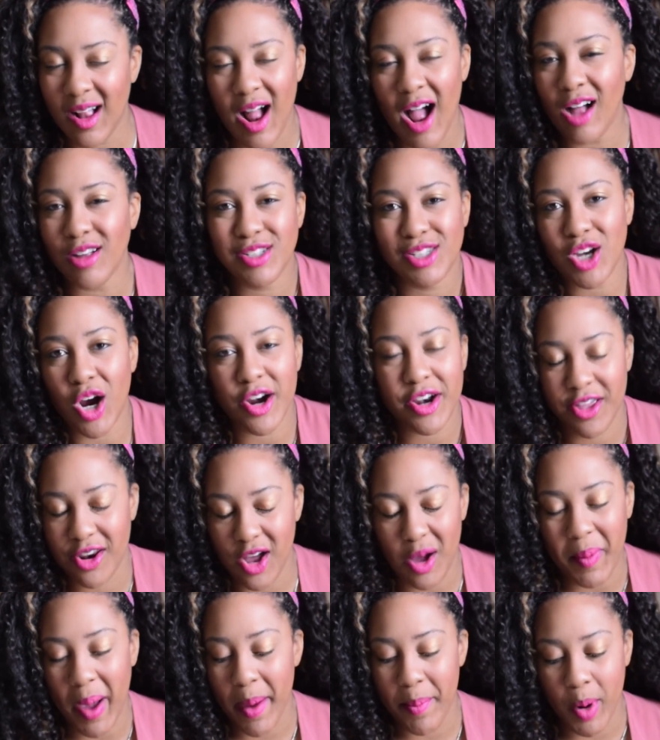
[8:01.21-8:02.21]
I'll start in
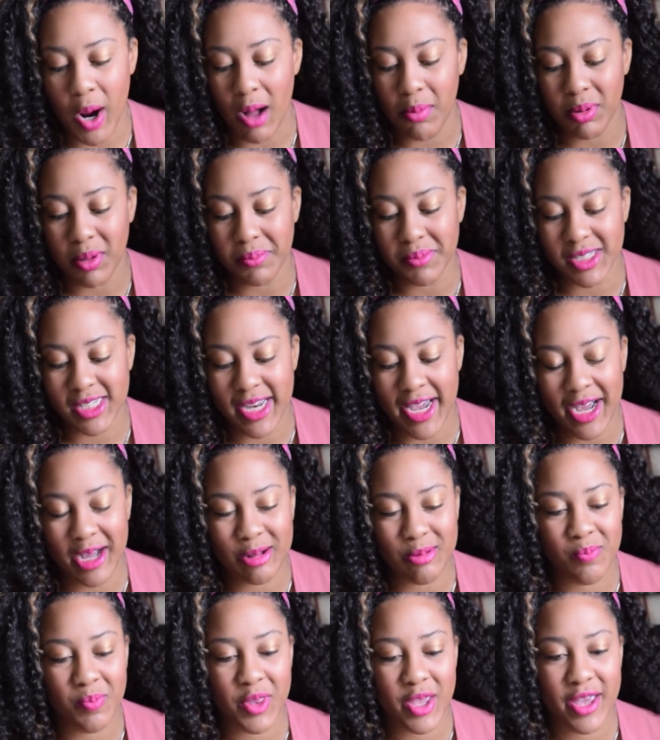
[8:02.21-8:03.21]
on my problems
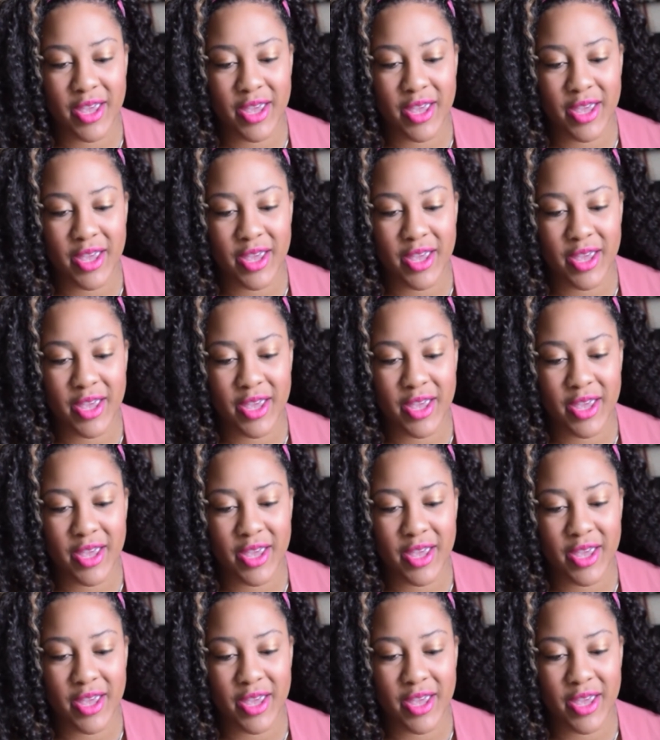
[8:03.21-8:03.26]
now.